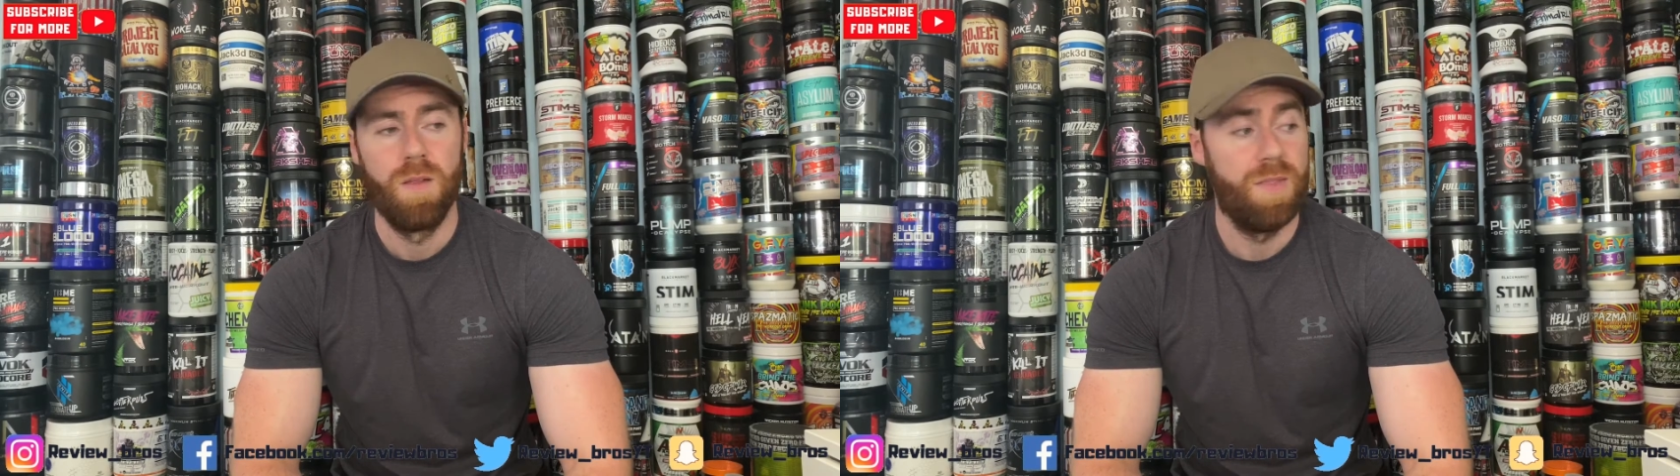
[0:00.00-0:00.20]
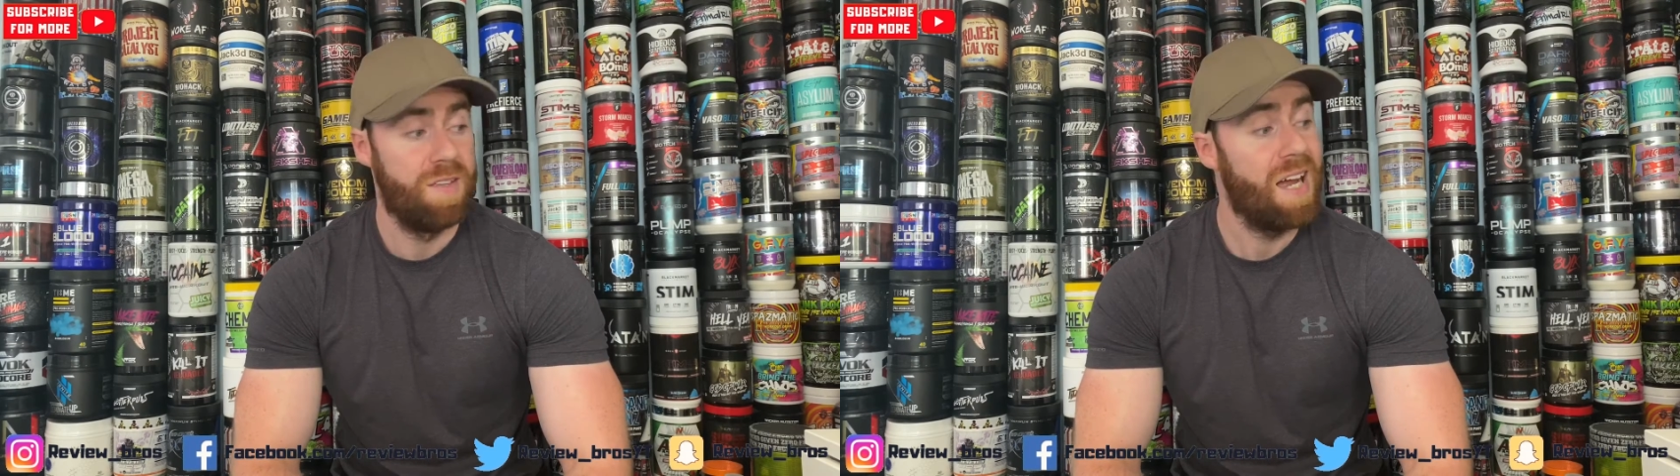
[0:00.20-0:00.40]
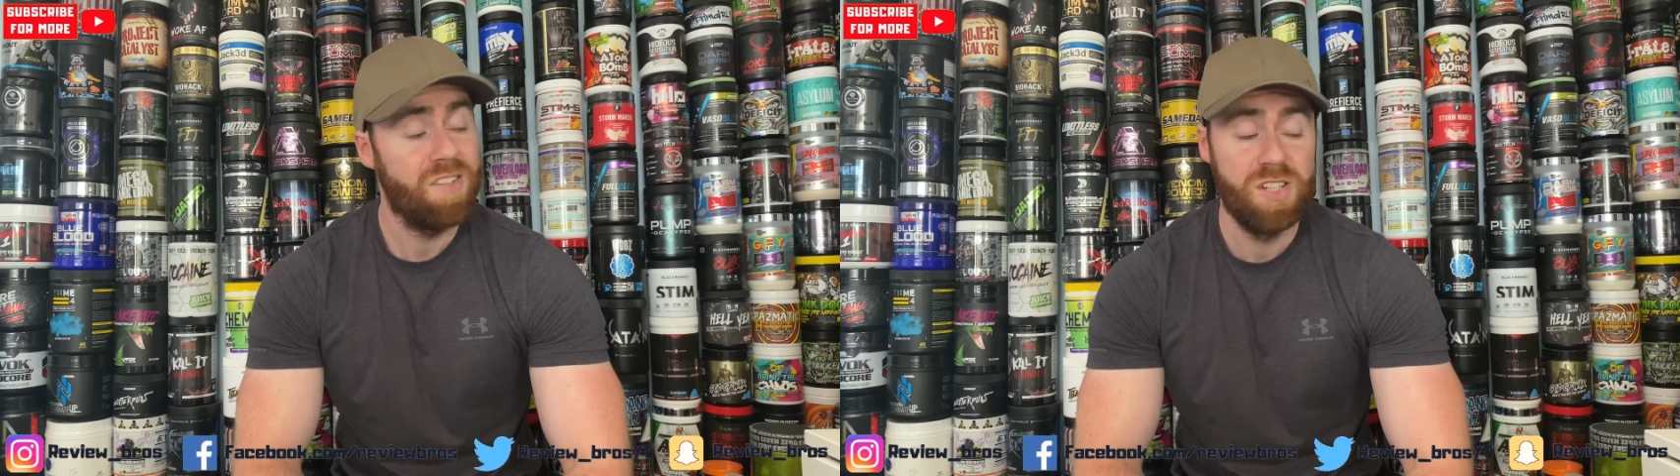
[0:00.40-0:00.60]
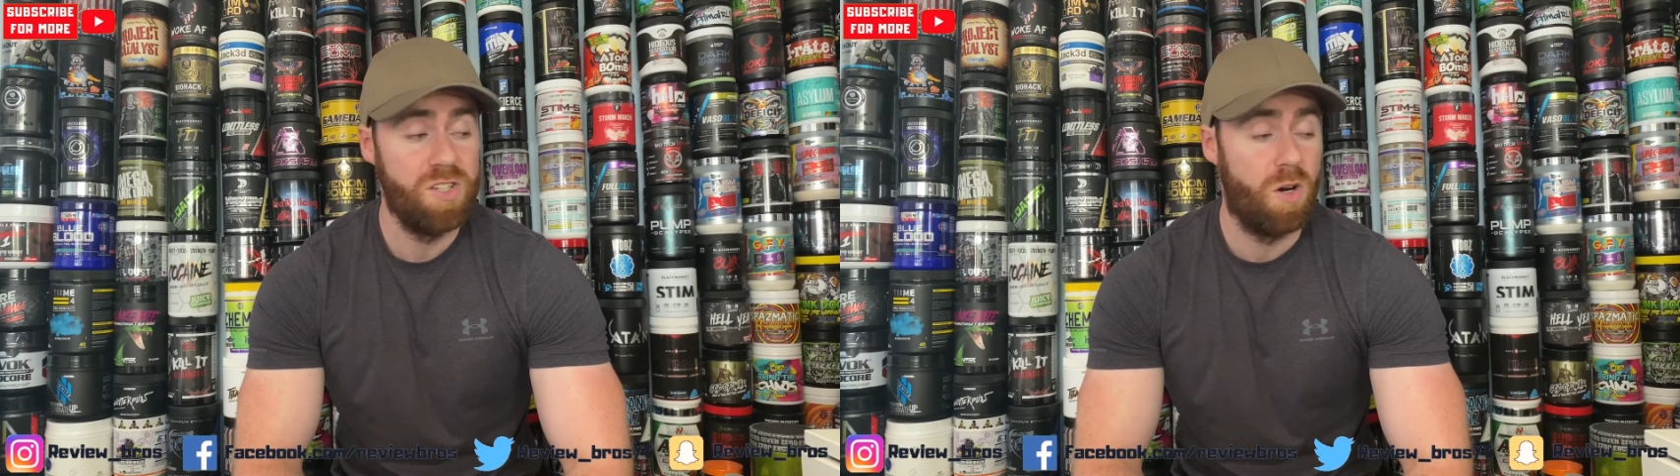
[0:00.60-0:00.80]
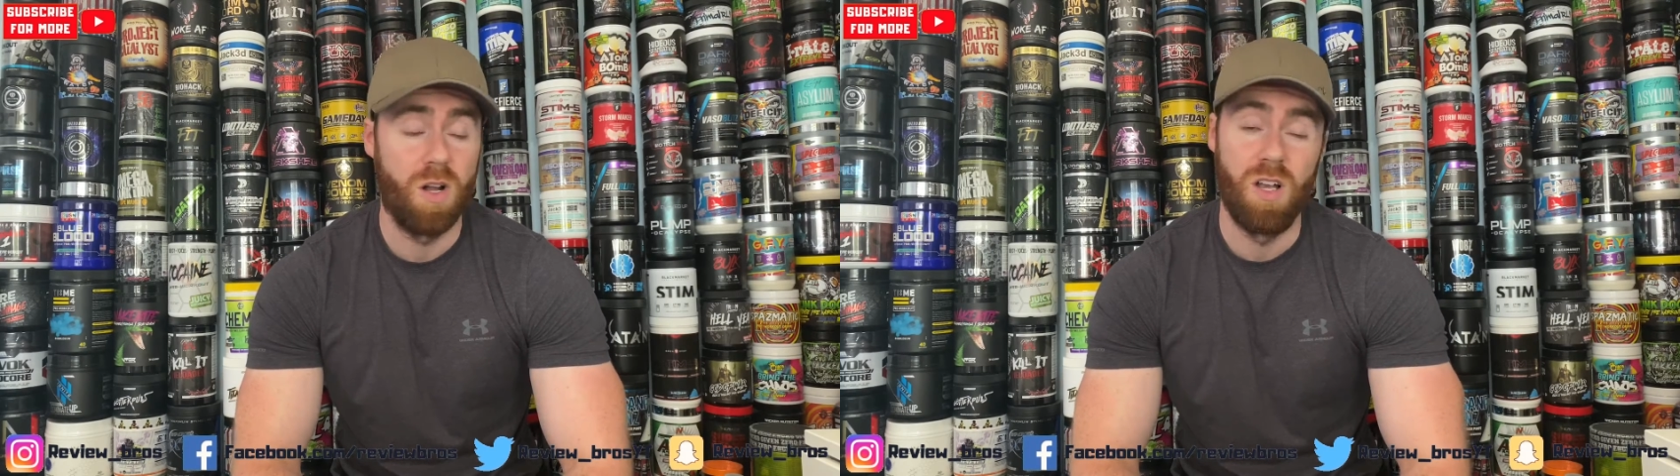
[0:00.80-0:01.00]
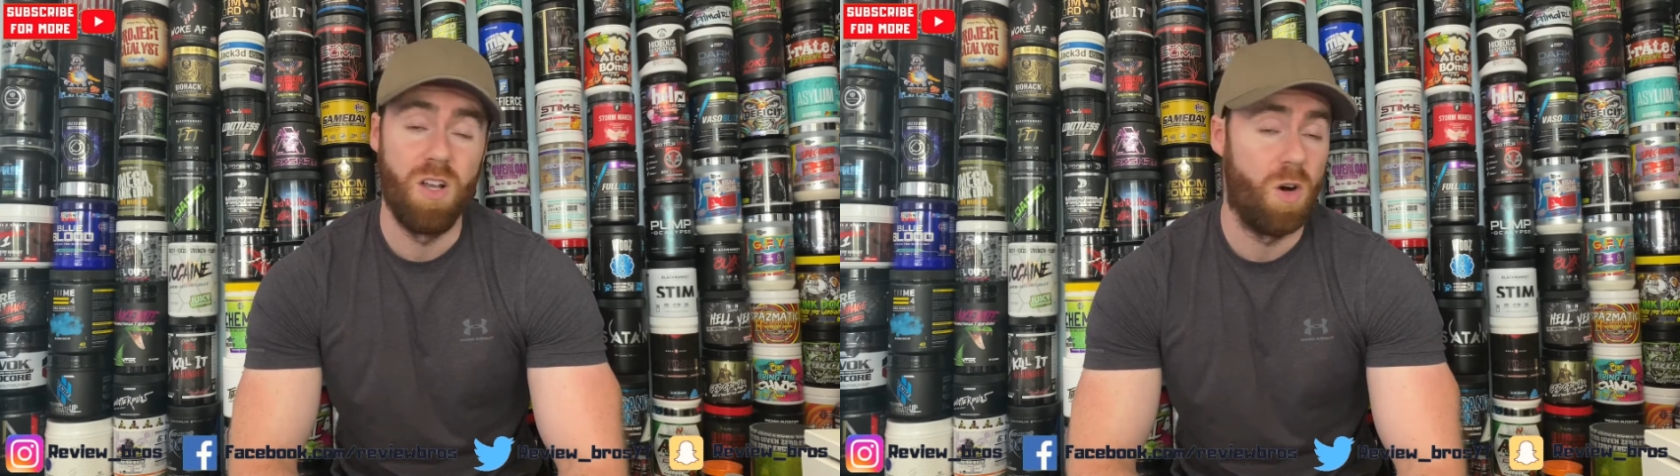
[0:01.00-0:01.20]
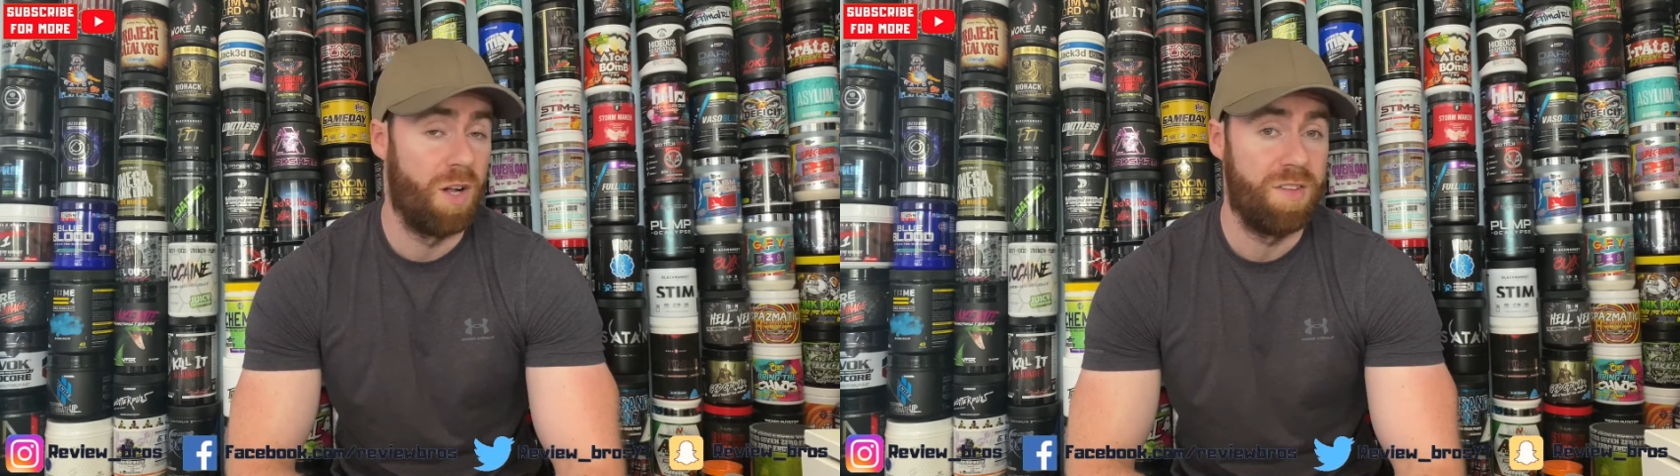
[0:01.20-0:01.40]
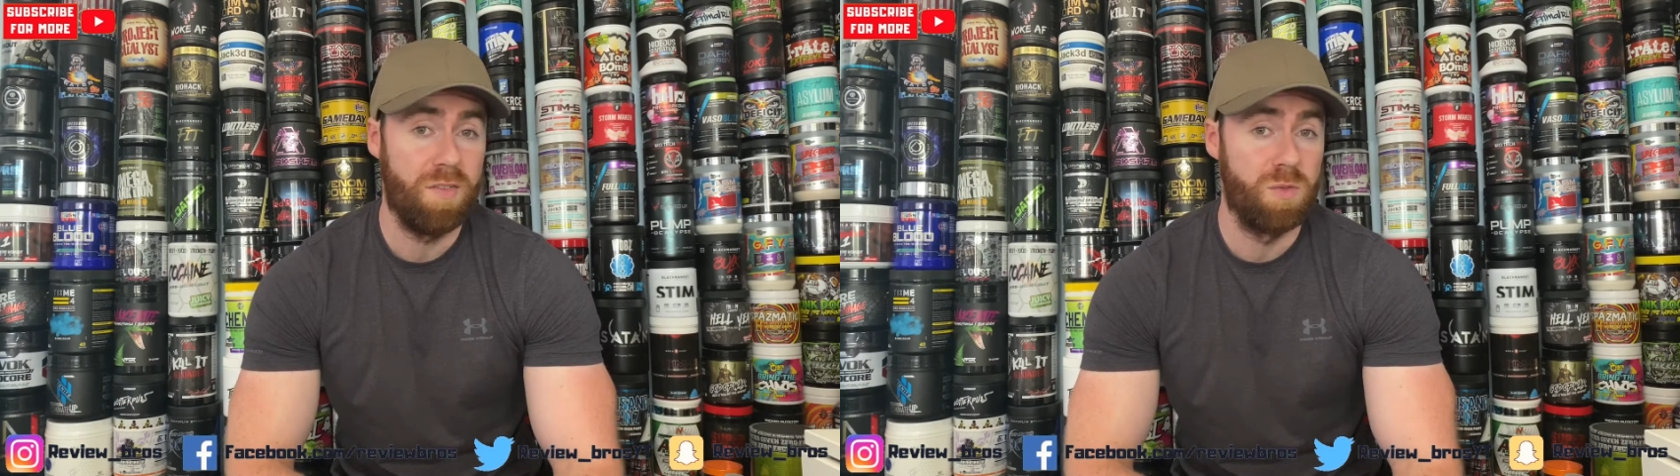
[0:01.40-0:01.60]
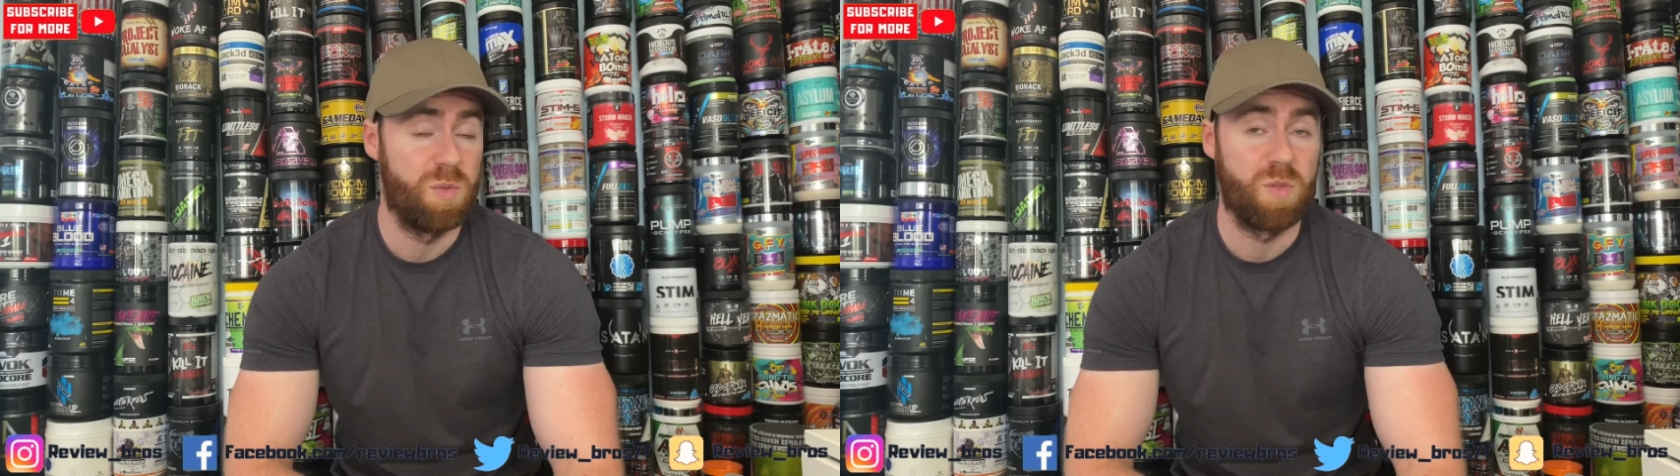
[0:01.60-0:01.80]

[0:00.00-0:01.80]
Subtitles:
There's actually not a lot of difference